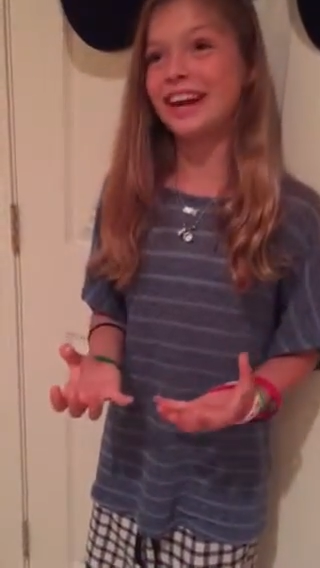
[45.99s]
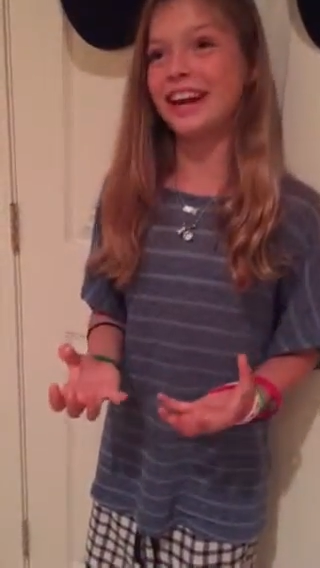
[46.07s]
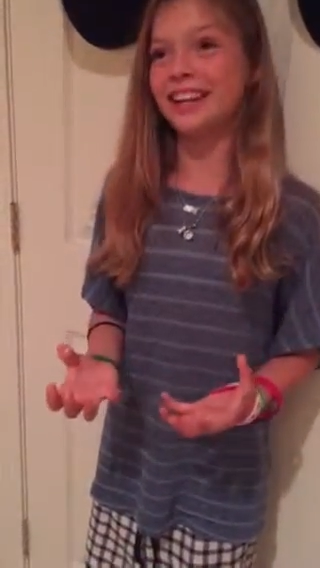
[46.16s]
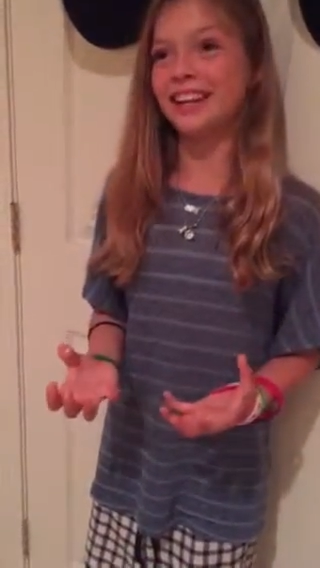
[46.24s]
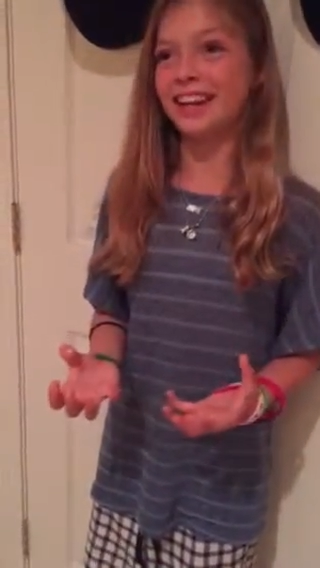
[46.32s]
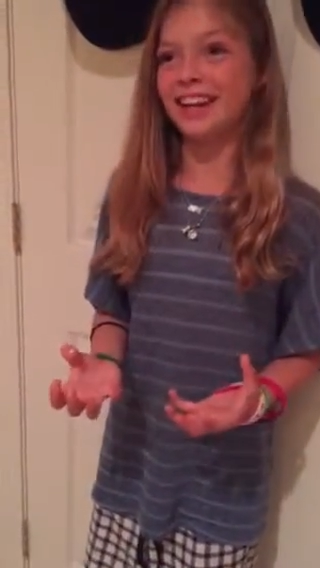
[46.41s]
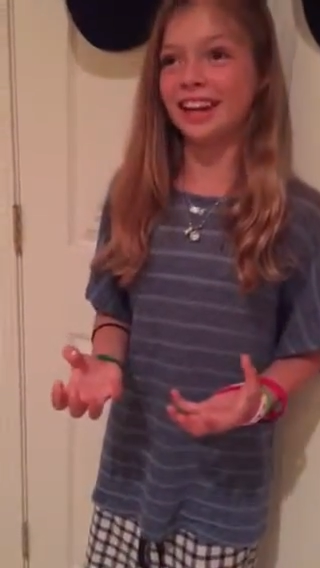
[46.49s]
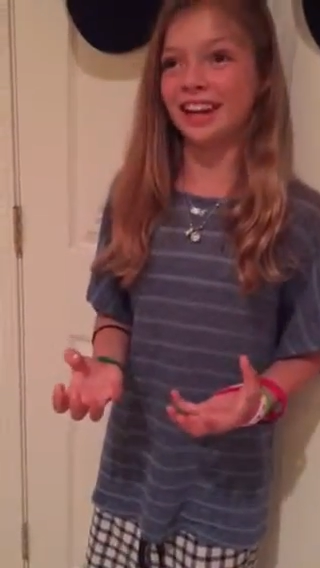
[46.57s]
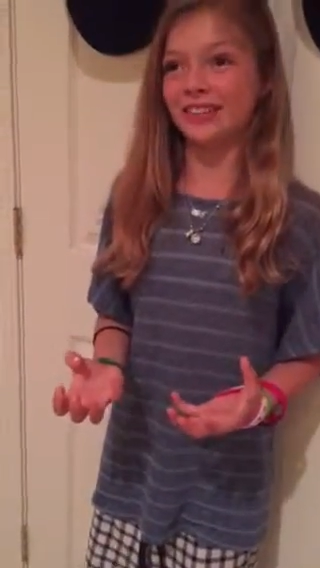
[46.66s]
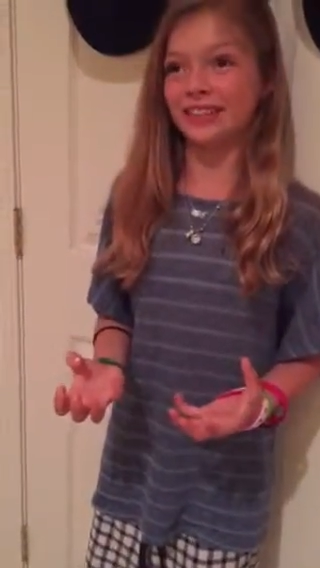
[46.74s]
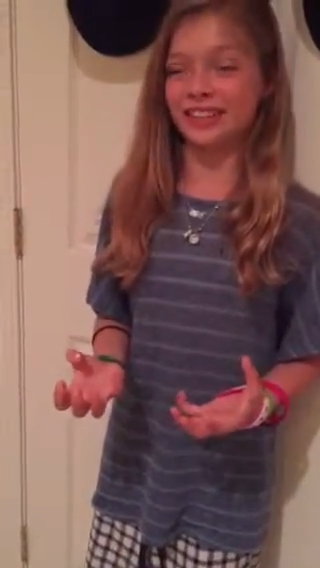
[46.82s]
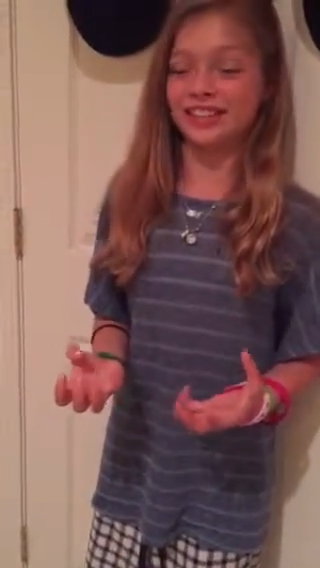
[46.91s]
And then
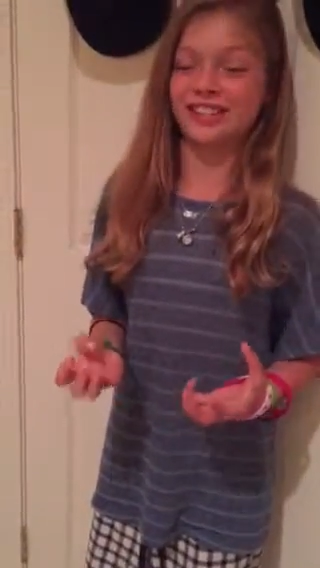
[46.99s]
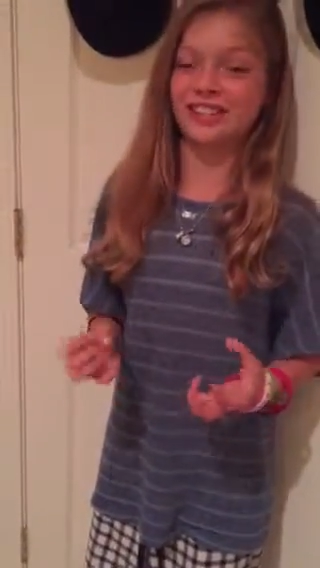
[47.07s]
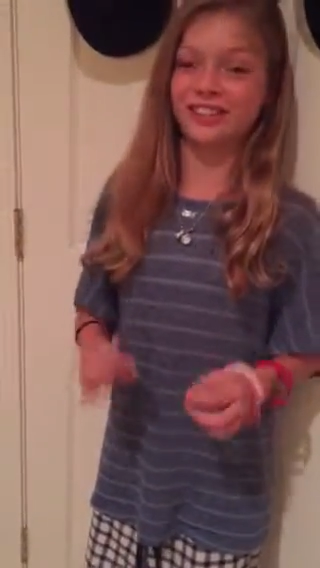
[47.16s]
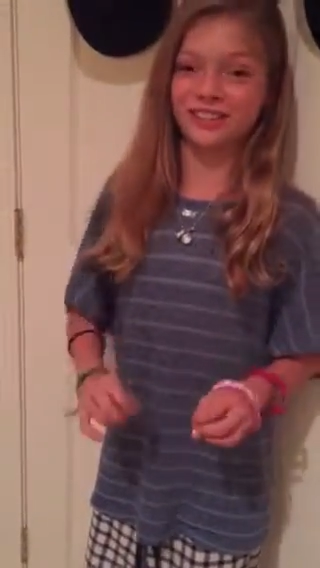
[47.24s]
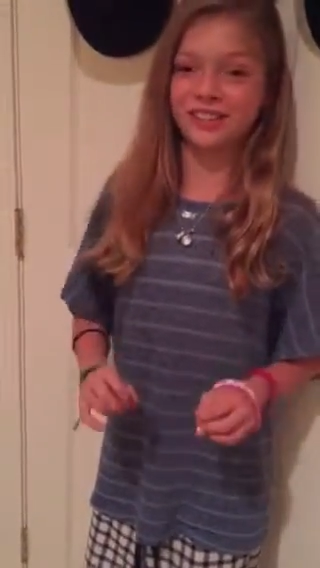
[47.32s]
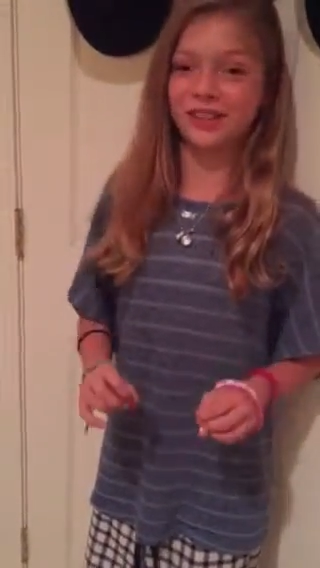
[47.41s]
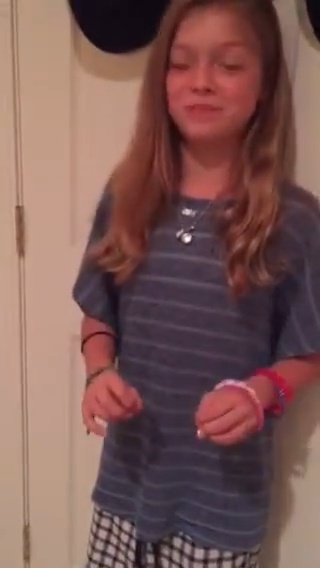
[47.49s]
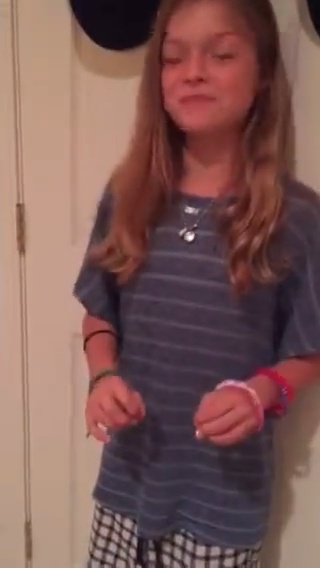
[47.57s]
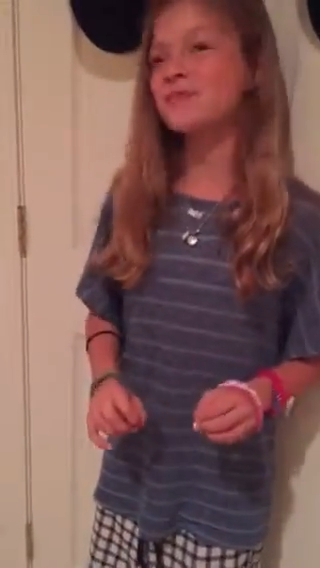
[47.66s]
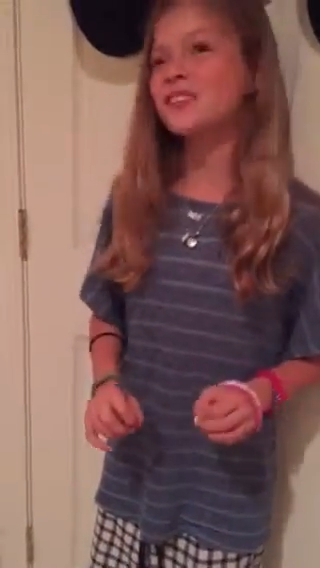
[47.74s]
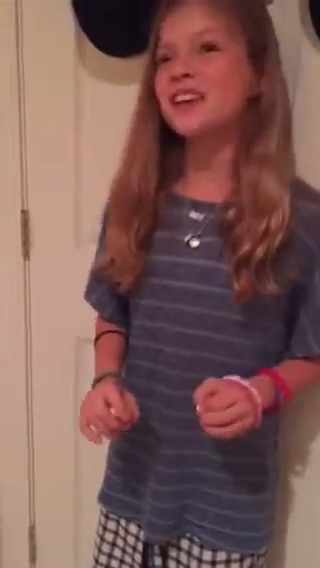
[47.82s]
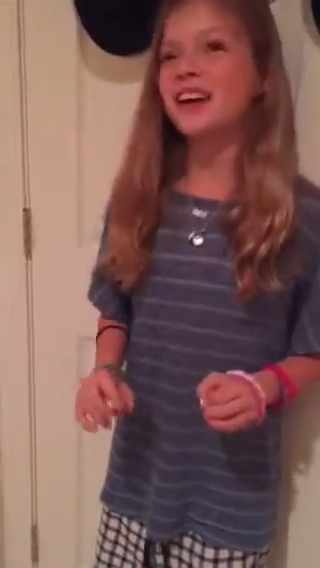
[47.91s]
I went into girls'
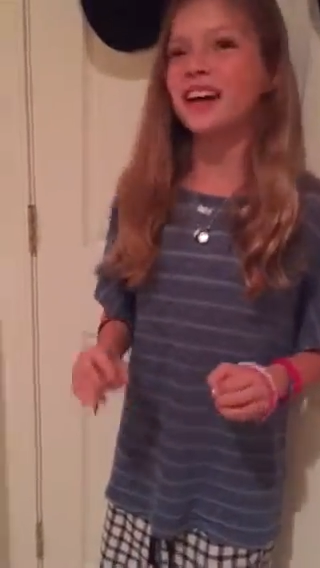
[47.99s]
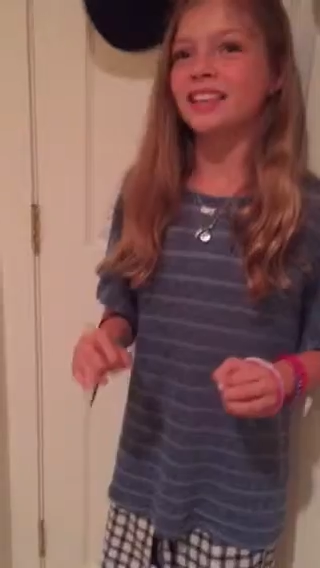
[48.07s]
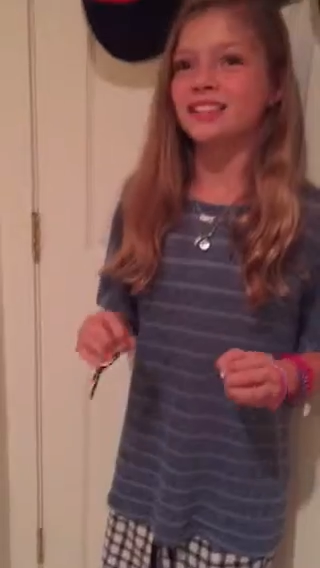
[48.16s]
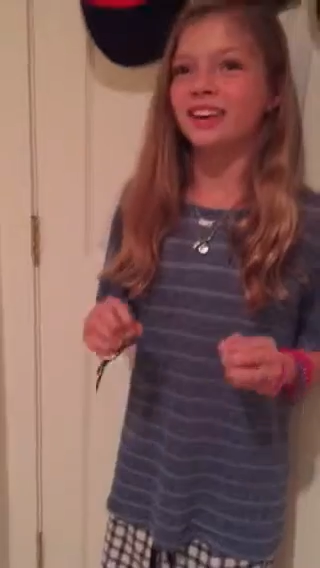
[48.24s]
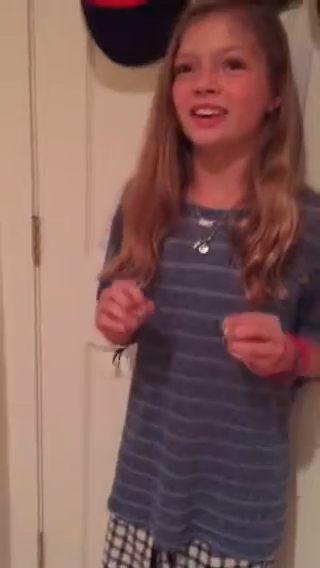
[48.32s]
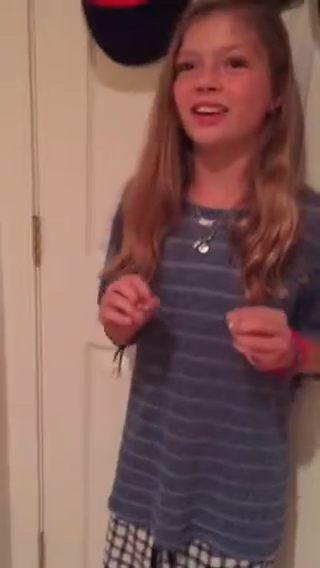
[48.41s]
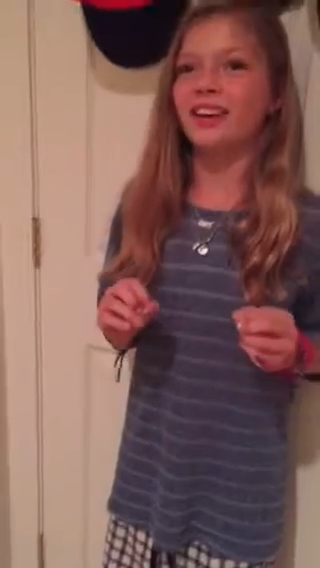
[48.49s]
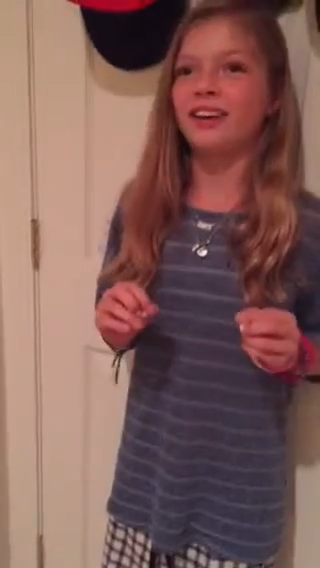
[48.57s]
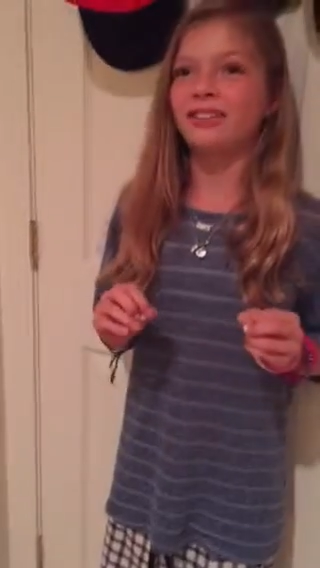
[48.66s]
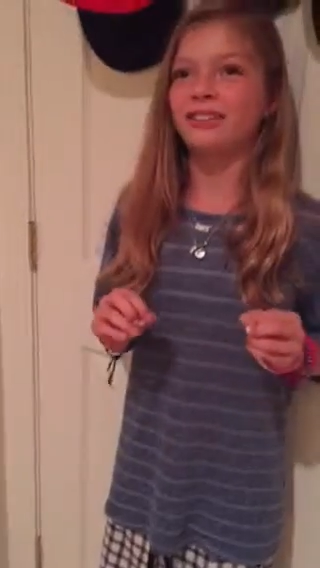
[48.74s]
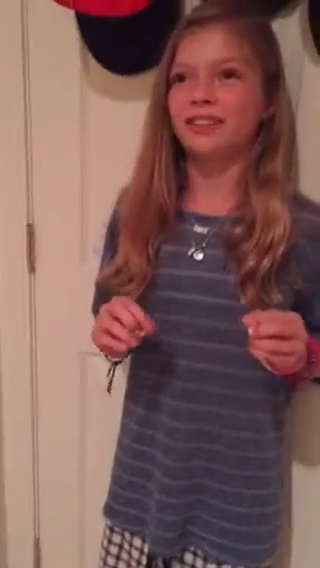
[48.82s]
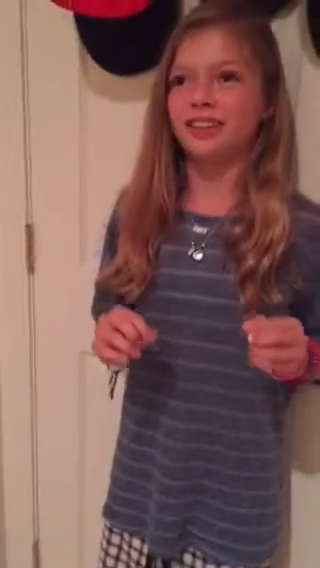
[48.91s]
club. I started
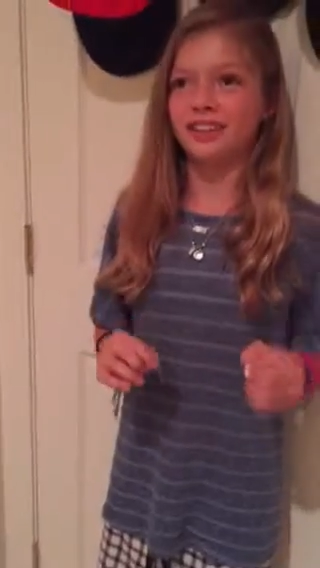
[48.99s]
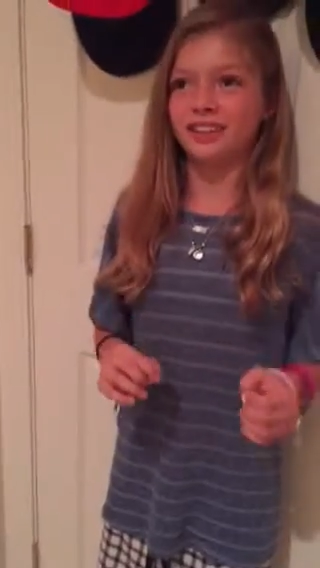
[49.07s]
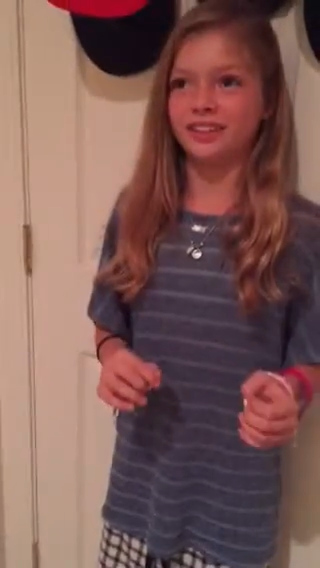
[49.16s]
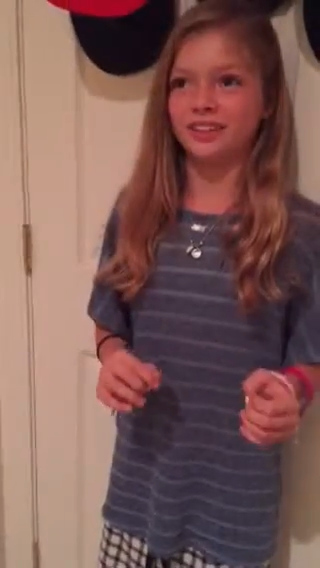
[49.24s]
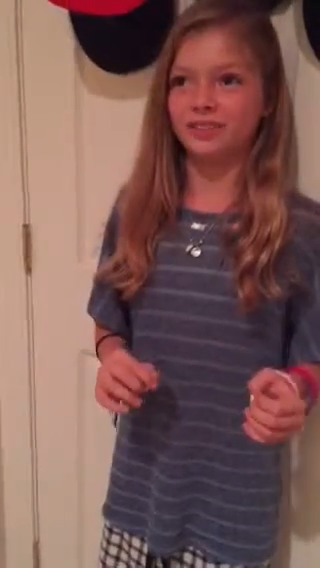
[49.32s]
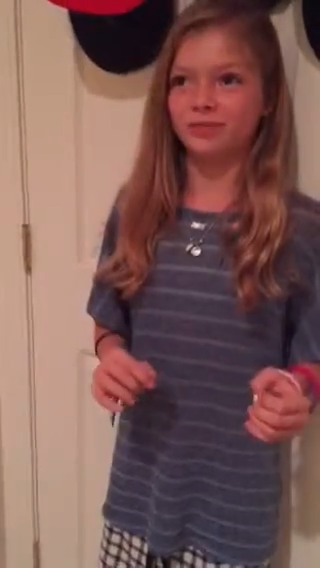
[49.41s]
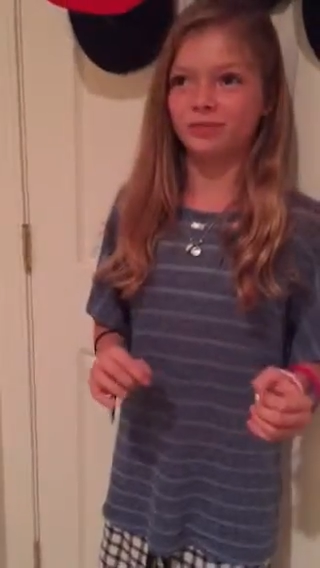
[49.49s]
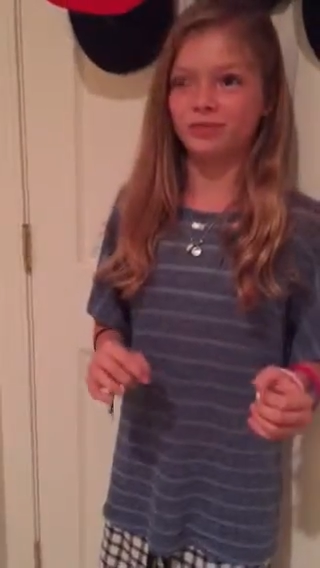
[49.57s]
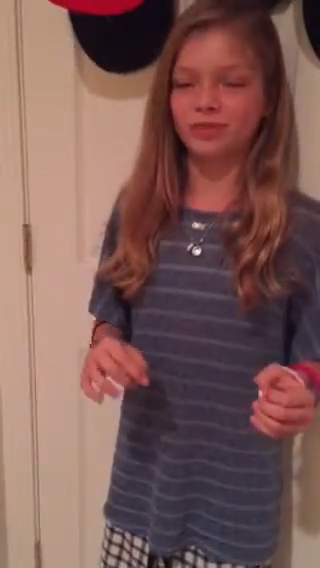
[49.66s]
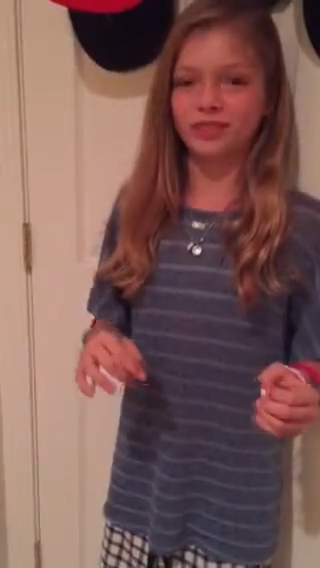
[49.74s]
off in